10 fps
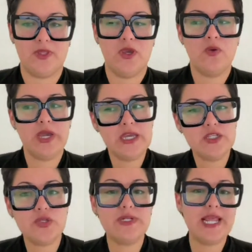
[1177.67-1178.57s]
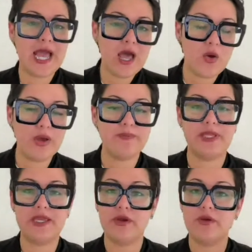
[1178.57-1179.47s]
Okay, so now I'm
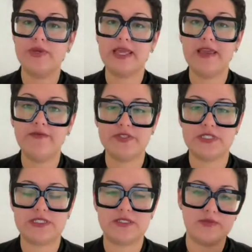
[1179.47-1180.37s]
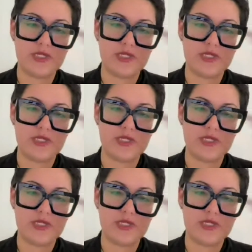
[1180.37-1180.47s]
playing around with emphasis.